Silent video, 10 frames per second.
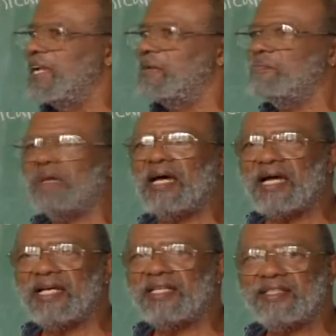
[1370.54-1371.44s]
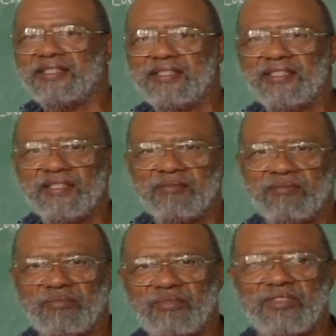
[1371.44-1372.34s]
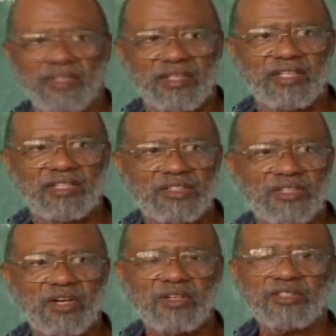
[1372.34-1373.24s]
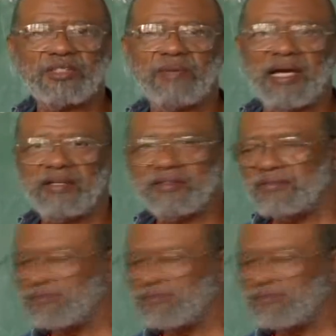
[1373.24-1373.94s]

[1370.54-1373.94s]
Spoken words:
up behind his songs about,